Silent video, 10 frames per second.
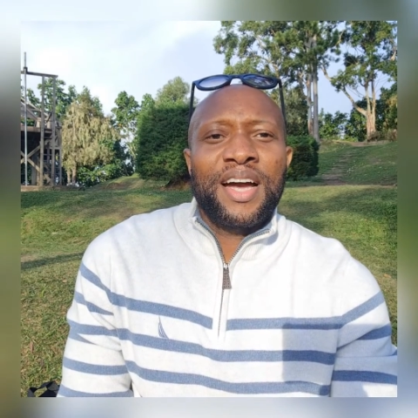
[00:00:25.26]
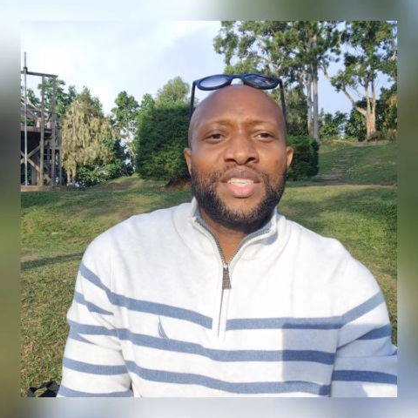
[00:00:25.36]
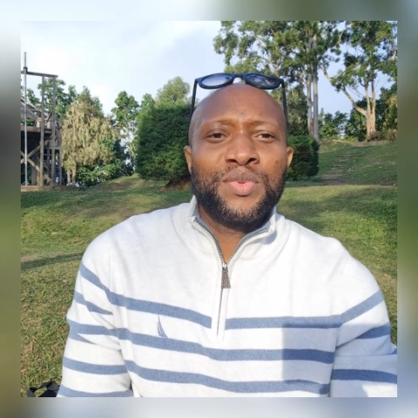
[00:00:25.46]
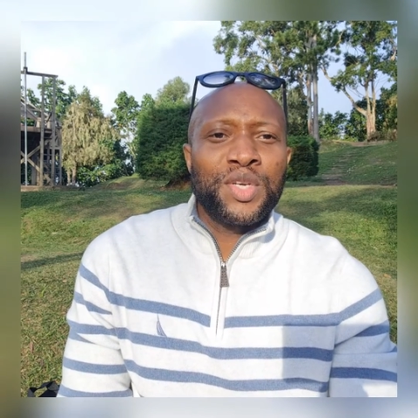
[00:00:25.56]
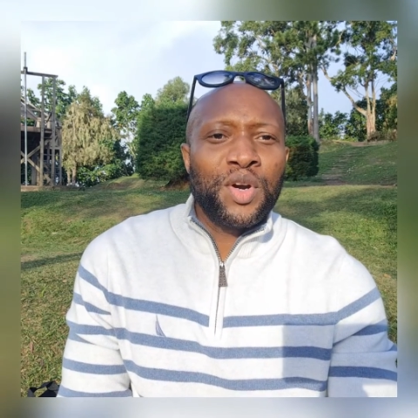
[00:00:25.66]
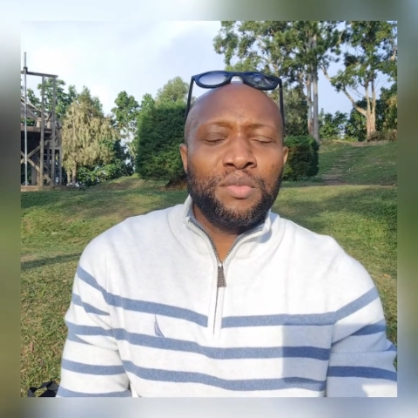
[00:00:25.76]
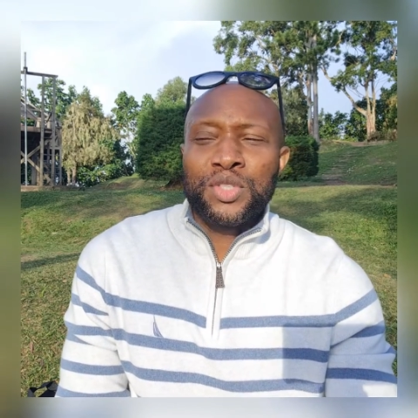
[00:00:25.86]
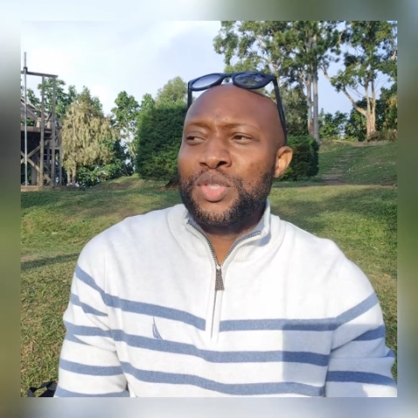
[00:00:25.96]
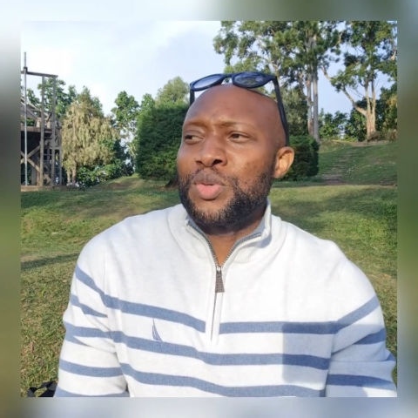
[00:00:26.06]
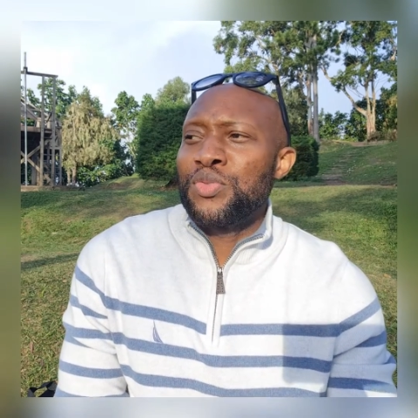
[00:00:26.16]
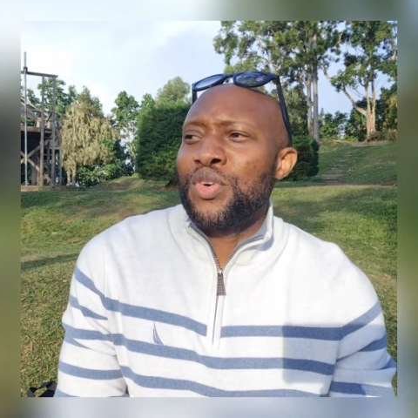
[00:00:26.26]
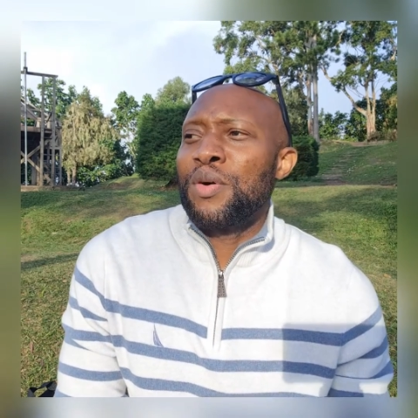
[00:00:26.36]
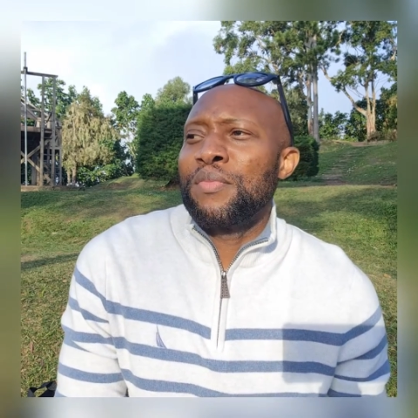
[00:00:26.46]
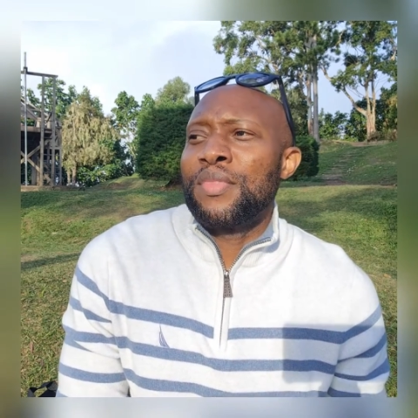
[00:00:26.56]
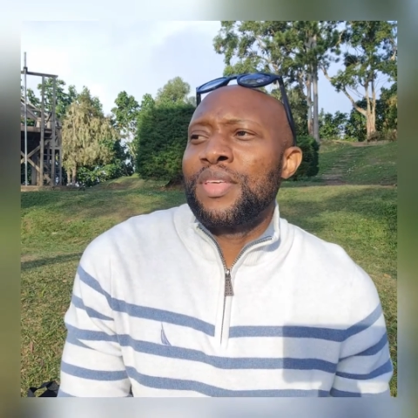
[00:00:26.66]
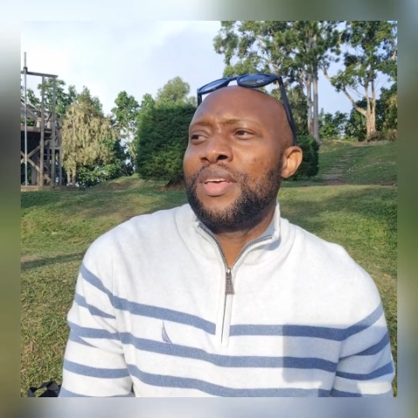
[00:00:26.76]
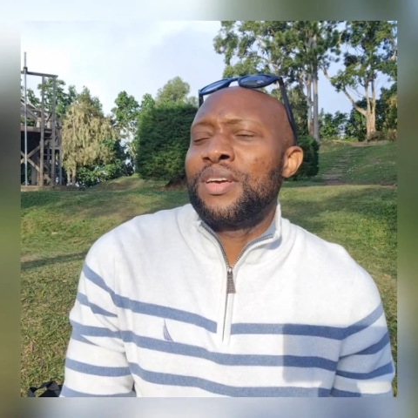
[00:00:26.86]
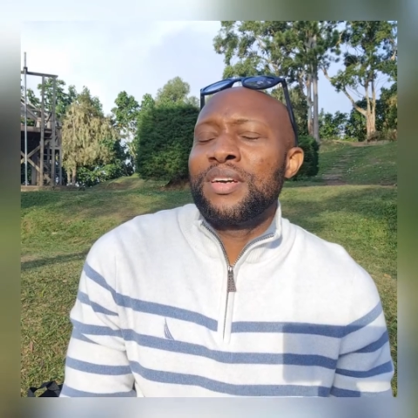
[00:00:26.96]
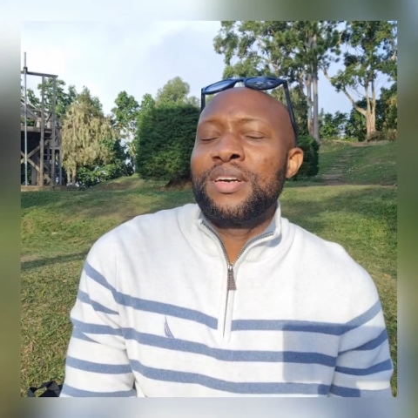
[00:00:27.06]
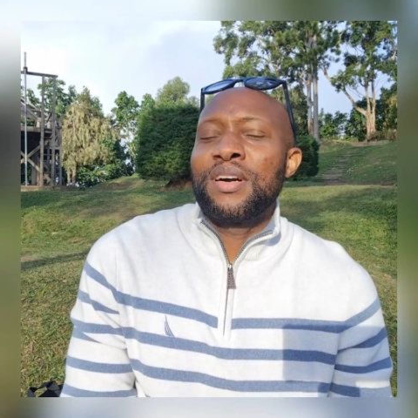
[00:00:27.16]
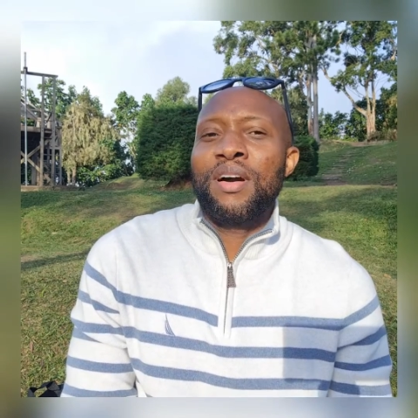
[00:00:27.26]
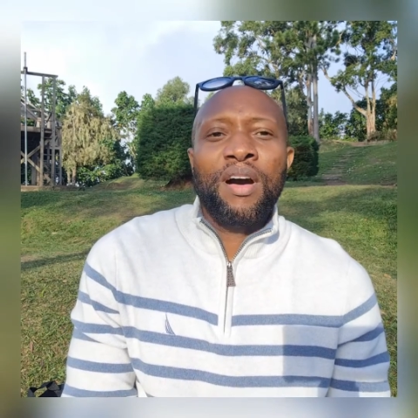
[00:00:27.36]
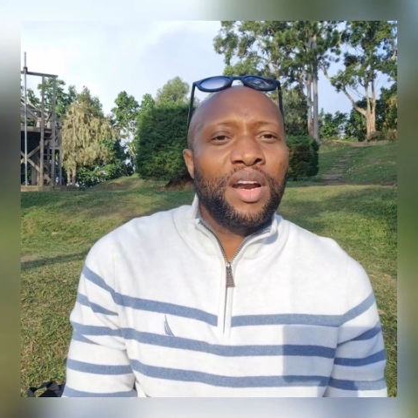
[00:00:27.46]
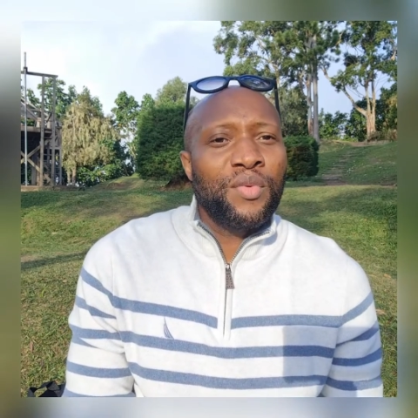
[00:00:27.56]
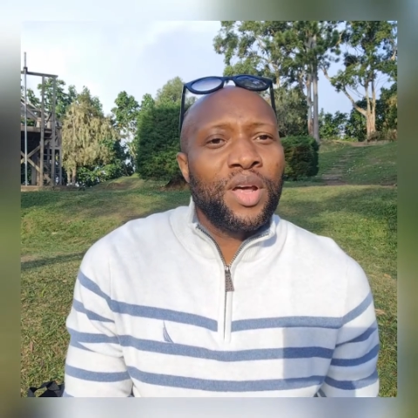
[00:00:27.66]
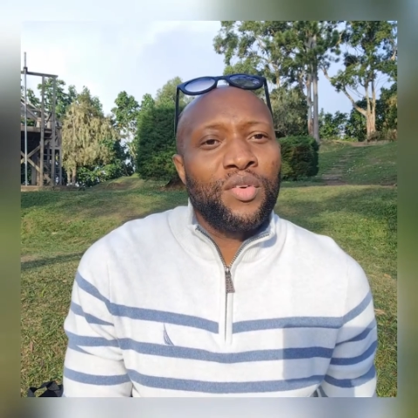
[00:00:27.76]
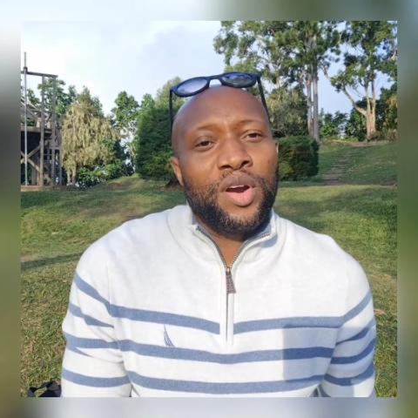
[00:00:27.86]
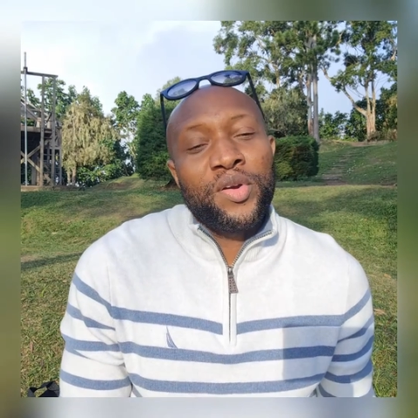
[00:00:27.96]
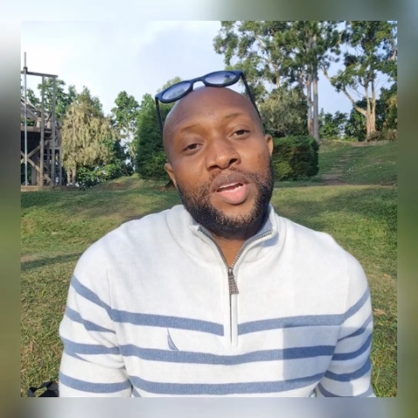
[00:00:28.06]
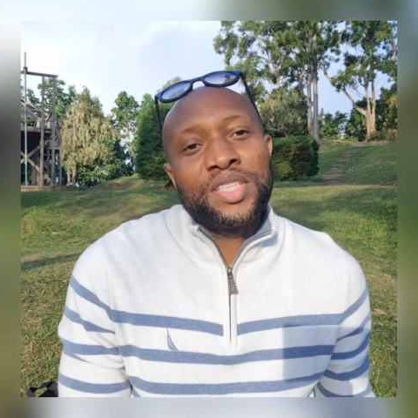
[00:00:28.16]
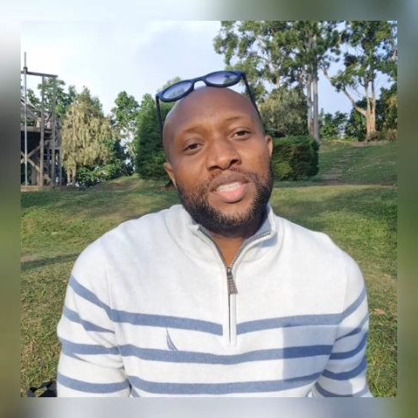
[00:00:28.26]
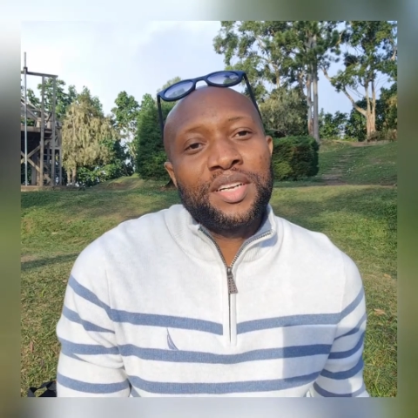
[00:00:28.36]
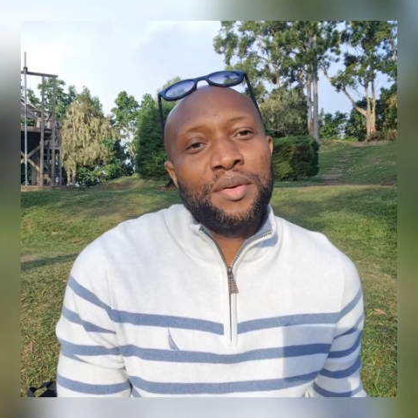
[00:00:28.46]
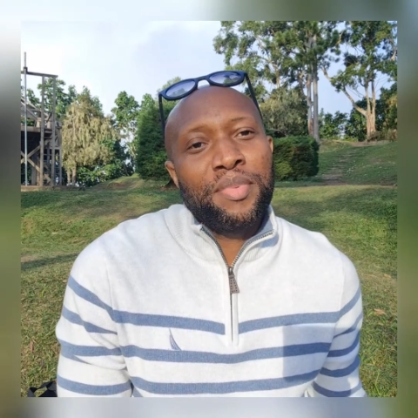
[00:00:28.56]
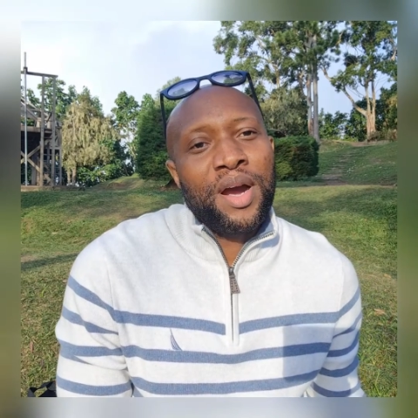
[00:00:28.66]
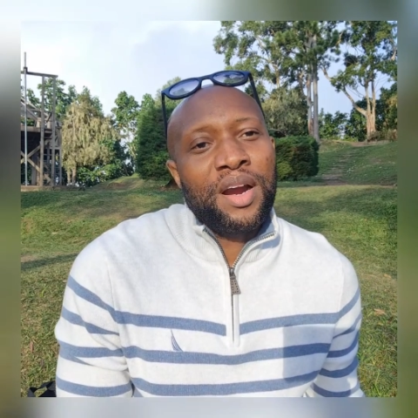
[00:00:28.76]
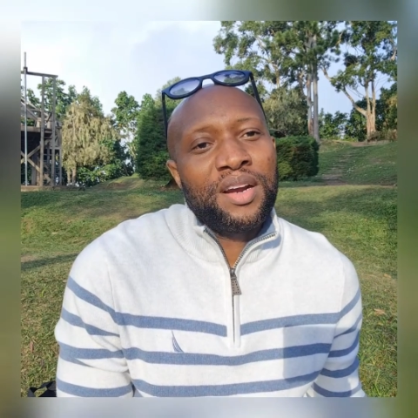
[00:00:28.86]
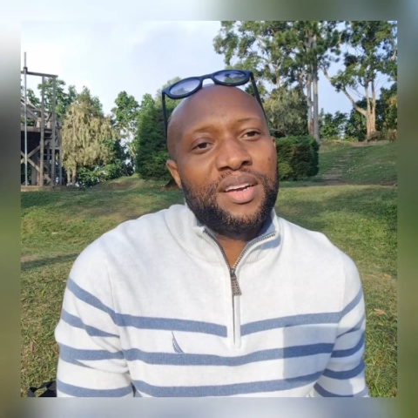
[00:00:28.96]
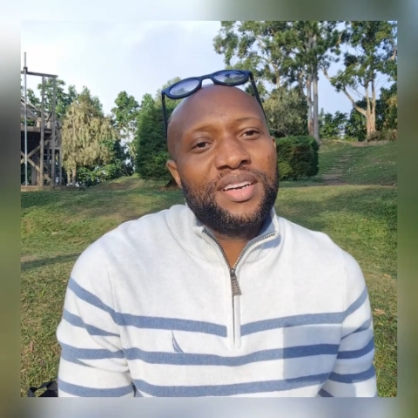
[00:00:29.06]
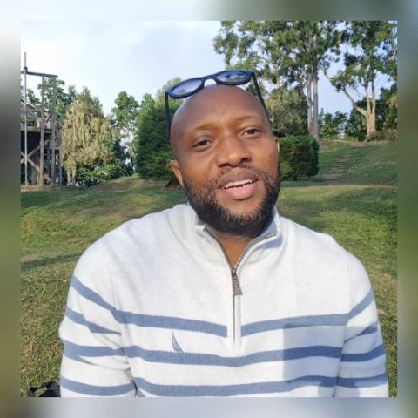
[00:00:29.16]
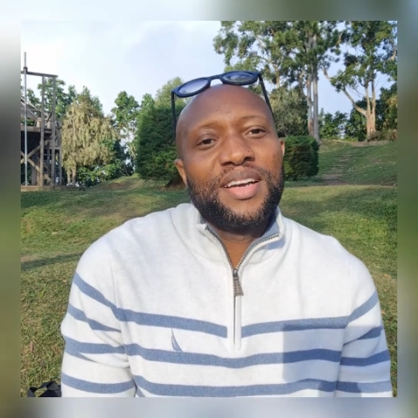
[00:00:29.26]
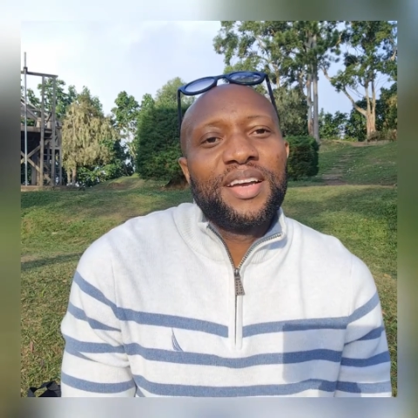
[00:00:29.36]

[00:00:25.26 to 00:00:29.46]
as we come to you from the Hollywell Recreational Park,